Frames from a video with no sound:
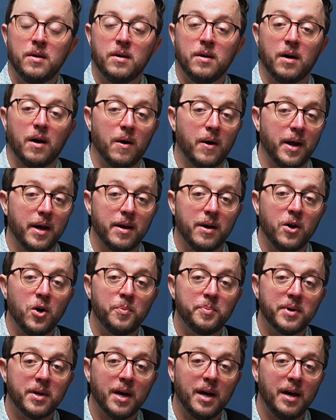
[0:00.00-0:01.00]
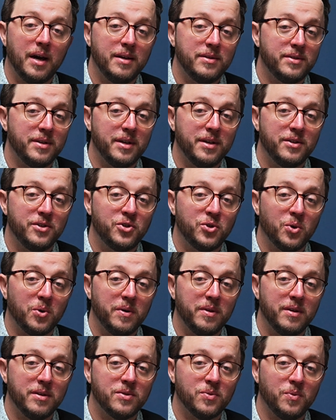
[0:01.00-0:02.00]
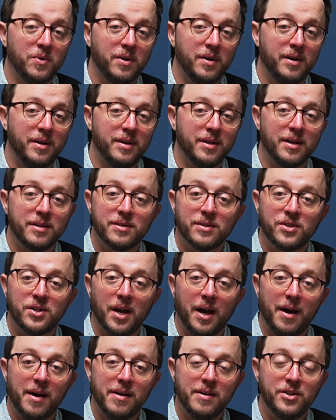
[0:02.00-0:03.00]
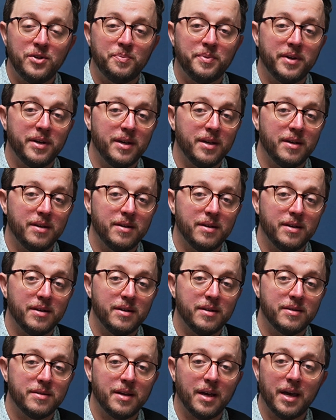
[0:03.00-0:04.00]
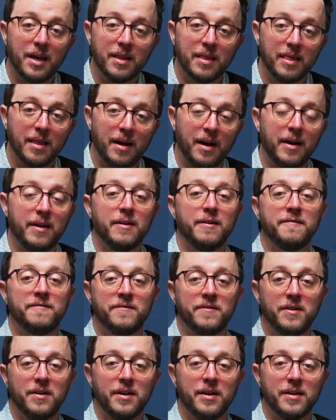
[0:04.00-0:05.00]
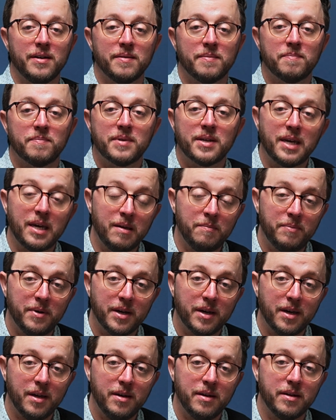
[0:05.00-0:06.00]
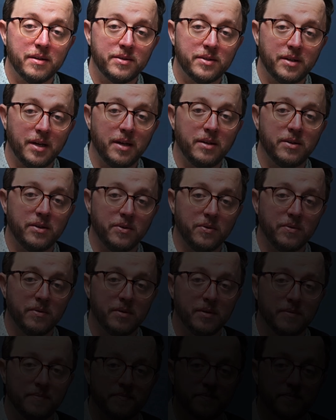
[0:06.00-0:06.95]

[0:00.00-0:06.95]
All right, I hope you guys enjoy this one. It's a challenge, but it is a lot of fun. Keep picking and stay tuned.